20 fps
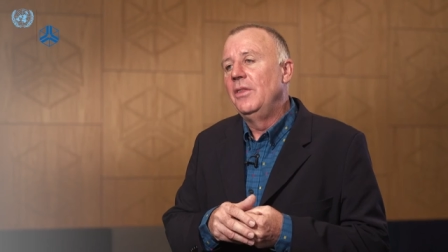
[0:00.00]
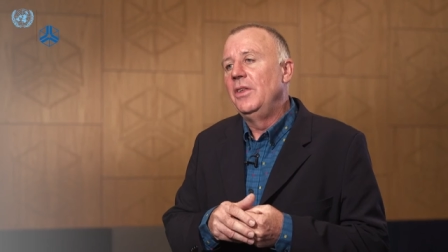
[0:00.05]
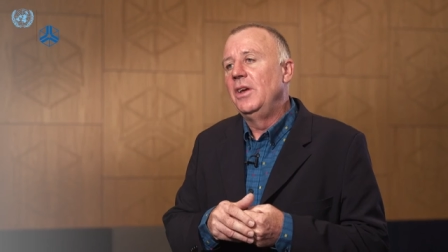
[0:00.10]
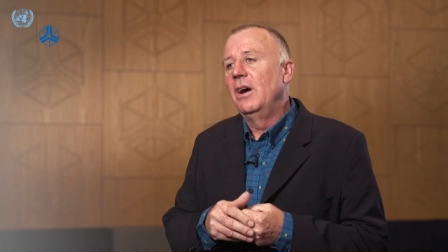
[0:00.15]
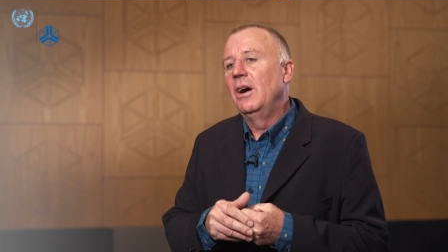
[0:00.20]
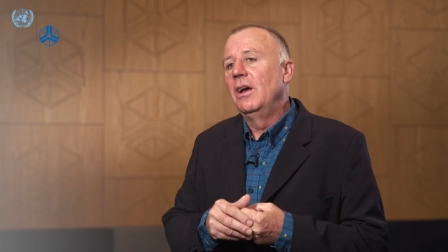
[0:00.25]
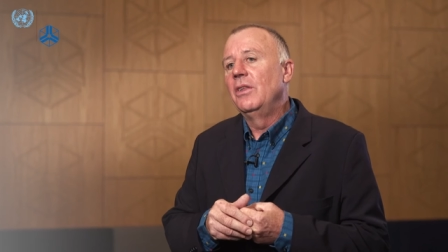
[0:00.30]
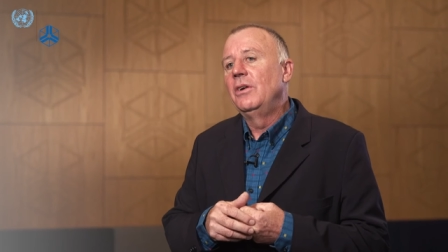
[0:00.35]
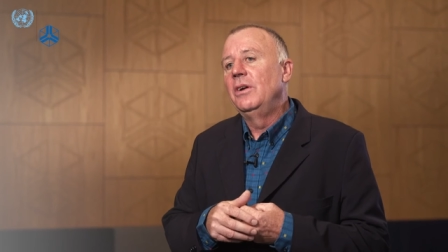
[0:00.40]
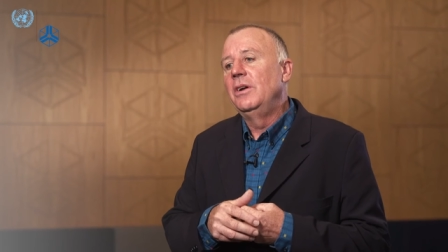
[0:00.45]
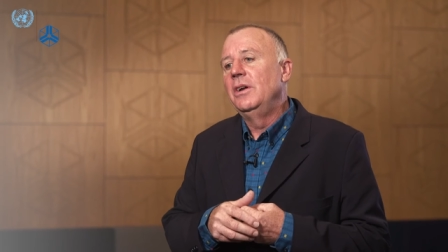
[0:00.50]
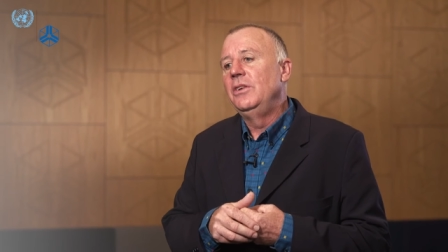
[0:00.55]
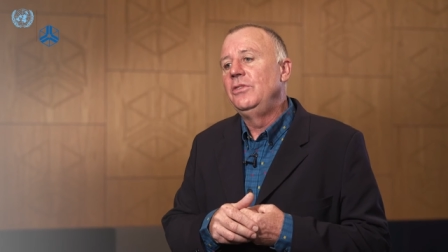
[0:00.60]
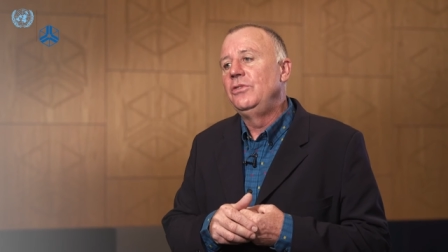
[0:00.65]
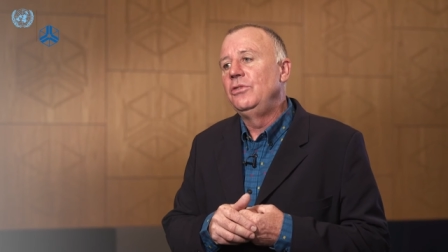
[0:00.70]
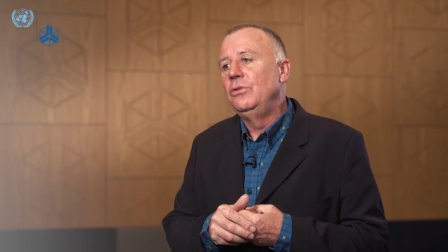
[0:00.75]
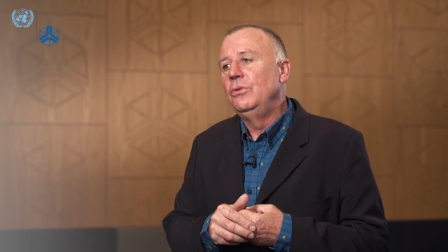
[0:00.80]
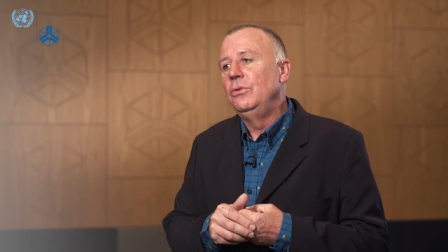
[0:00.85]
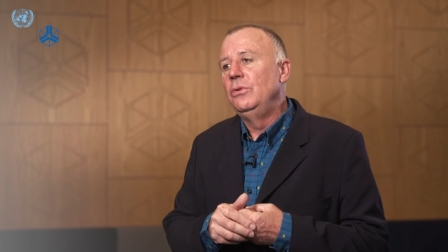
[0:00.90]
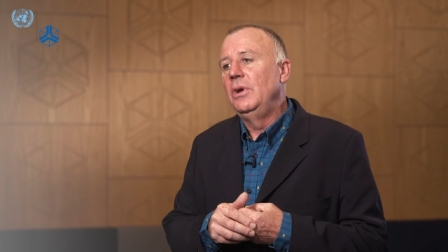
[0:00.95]
The other
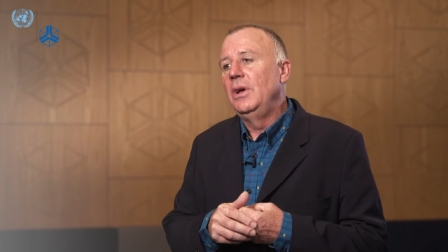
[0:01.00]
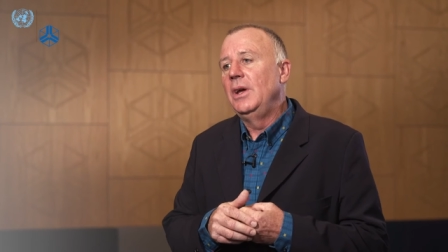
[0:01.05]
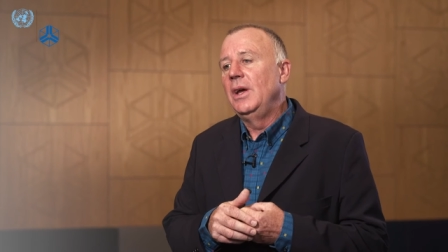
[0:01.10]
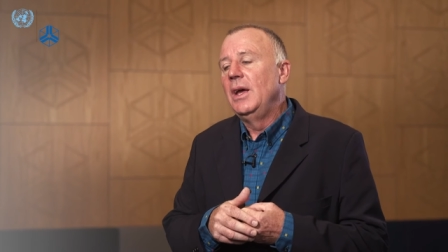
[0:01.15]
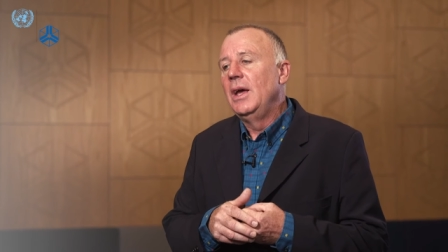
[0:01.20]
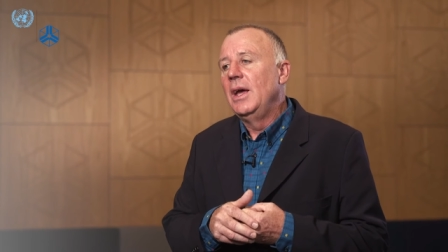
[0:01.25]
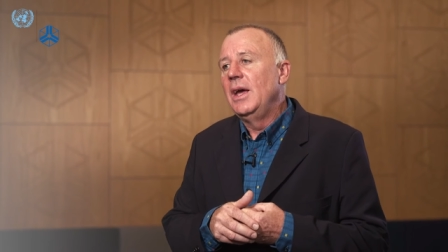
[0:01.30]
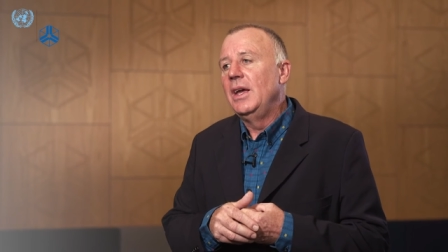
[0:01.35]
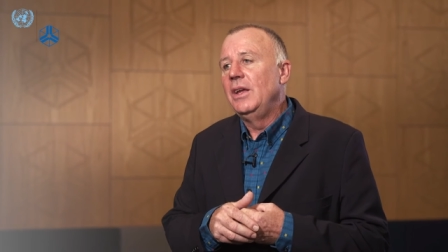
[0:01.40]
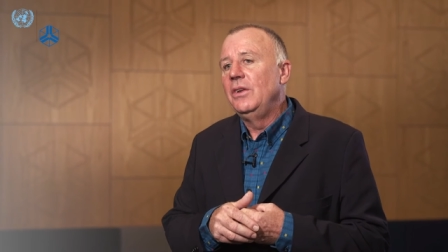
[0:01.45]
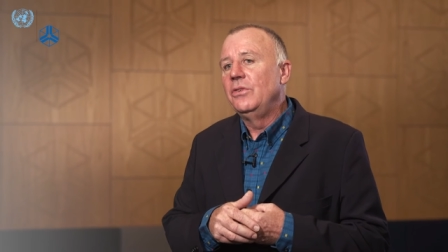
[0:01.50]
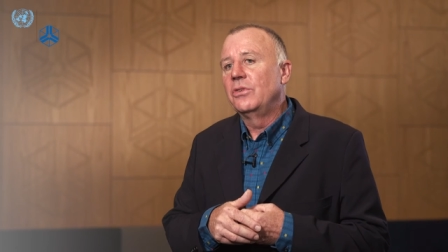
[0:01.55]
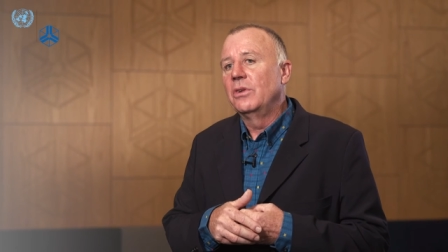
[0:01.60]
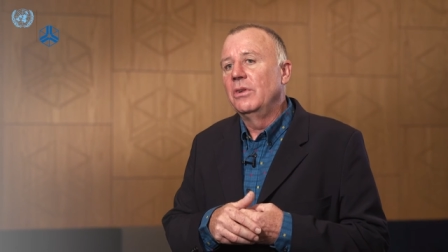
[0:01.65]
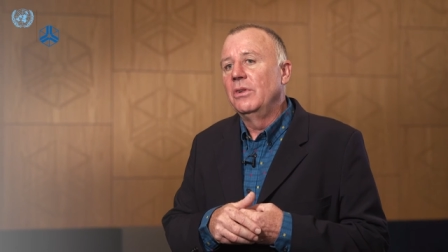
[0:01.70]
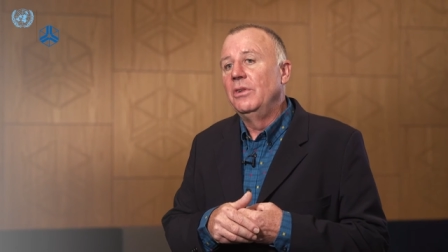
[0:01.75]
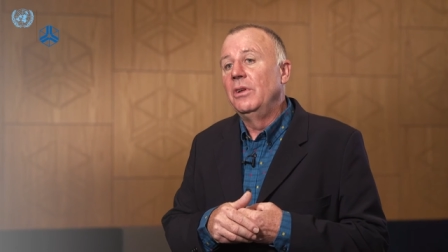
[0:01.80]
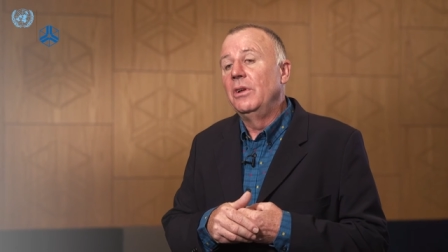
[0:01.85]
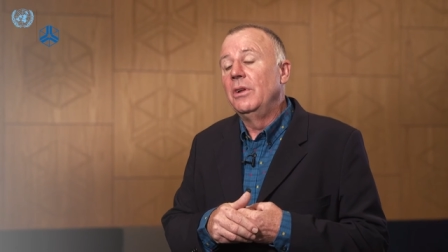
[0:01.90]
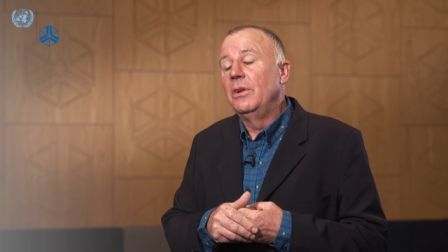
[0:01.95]
issue is
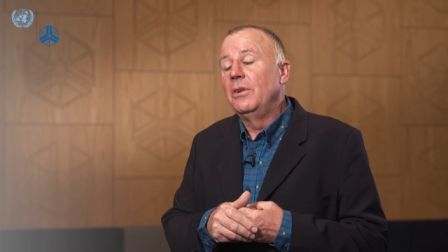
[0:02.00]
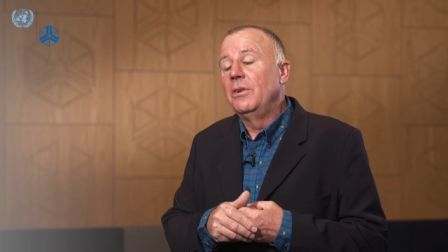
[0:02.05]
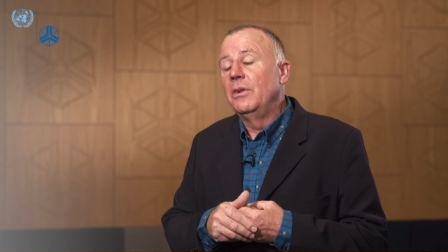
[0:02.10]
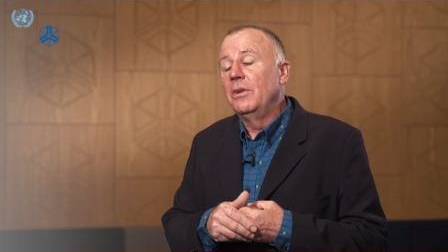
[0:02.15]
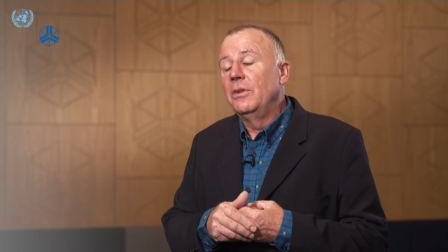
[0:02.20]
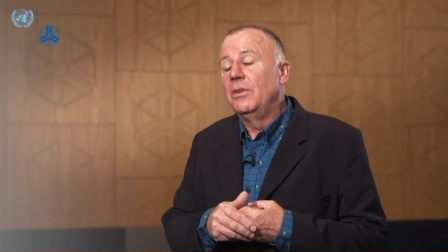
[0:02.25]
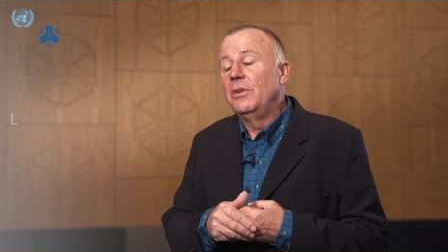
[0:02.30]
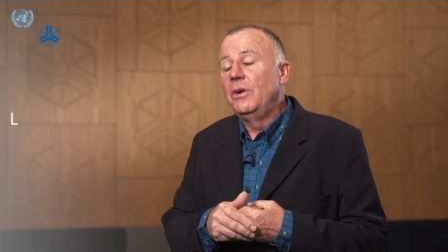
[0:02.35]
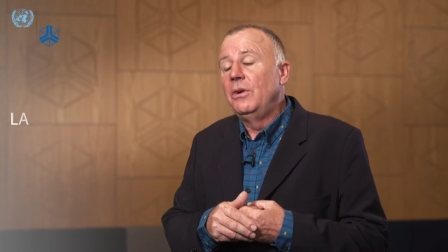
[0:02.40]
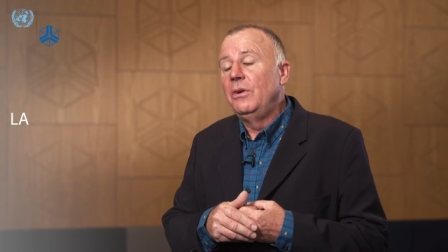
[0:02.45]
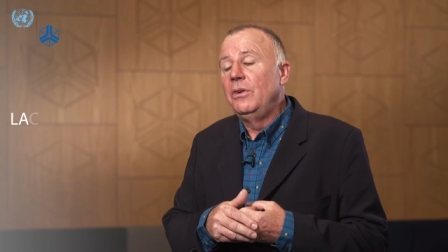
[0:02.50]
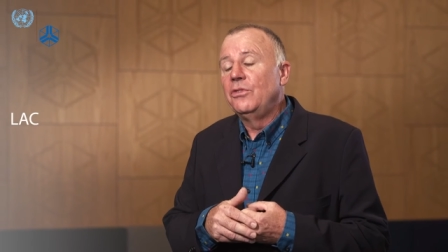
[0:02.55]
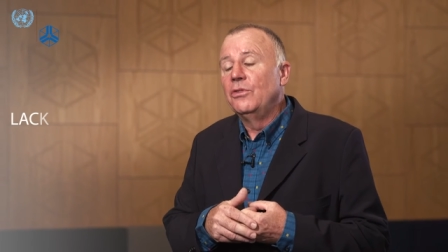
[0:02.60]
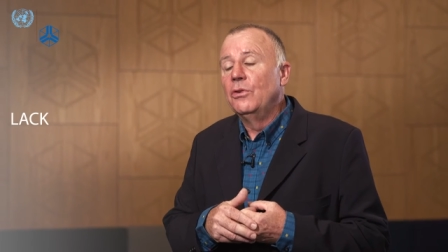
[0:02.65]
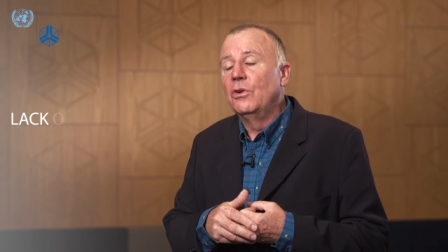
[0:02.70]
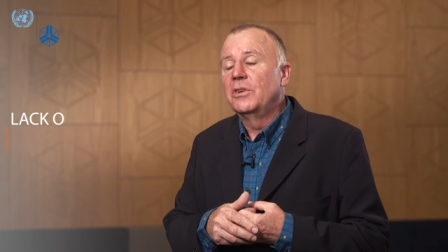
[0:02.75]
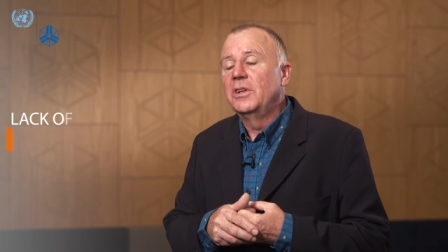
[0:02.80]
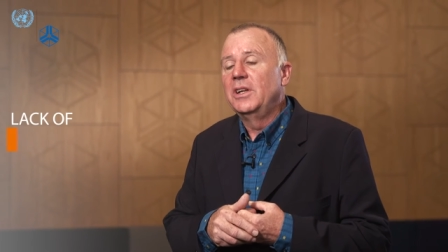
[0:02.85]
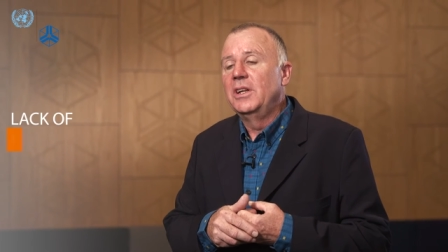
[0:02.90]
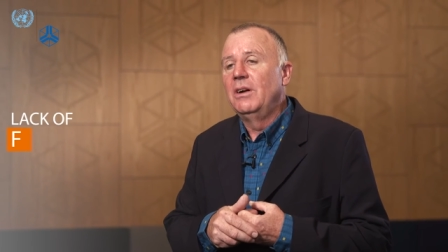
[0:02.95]
that there is
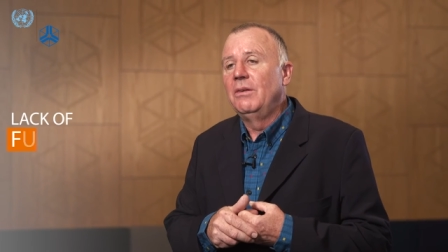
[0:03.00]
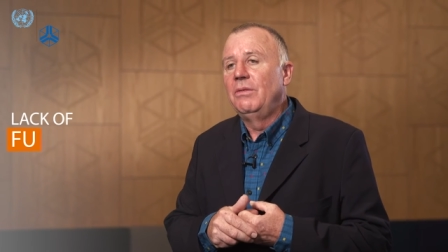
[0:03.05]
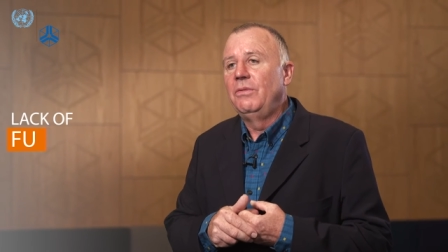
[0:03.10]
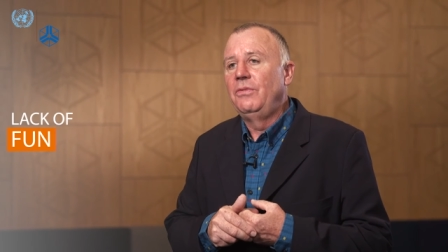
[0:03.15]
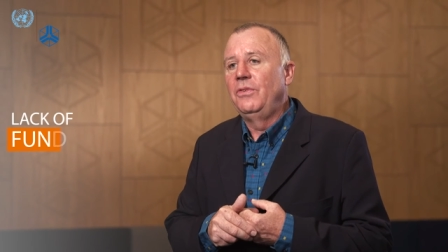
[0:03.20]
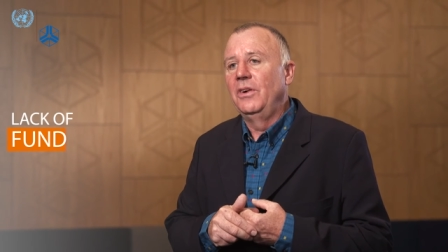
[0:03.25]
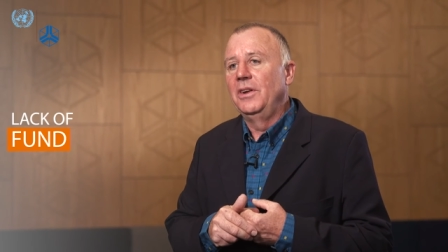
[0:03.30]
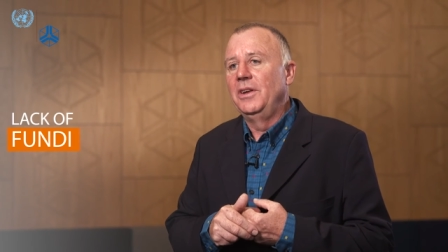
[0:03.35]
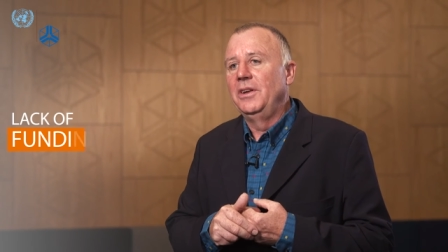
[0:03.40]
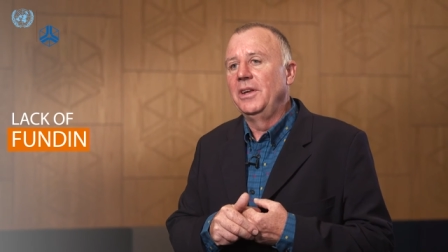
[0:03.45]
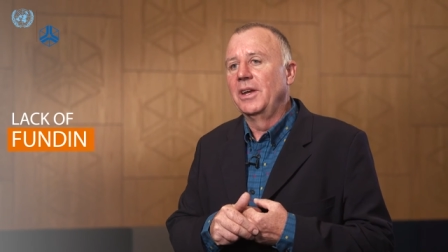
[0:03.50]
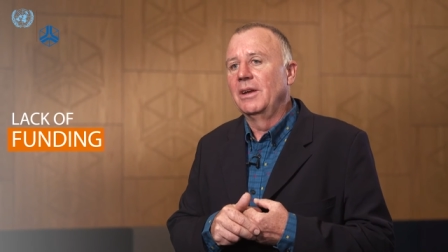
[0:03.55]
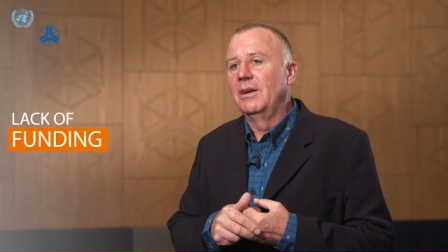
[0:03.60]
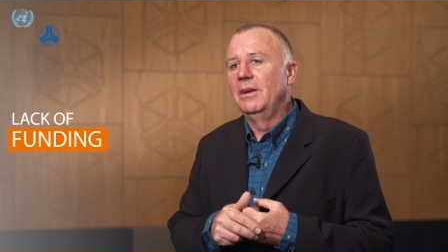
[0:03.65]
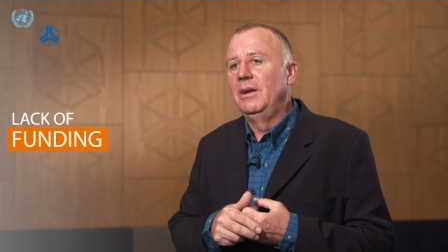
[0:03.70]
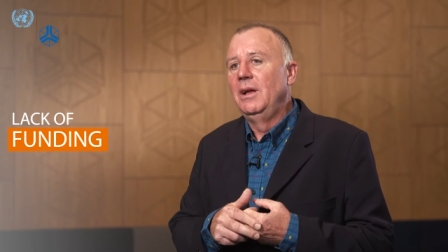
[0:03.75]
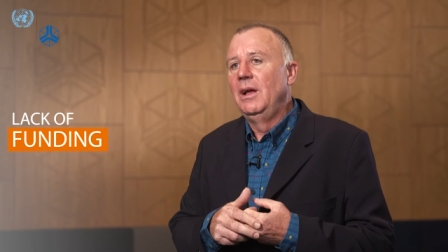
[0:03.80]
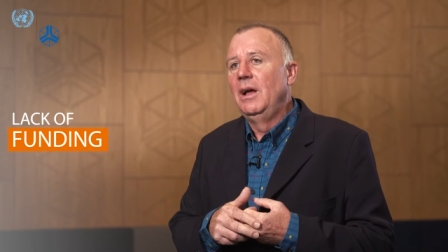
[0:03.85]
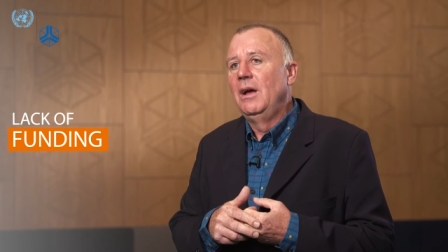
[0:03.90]
not enough funding.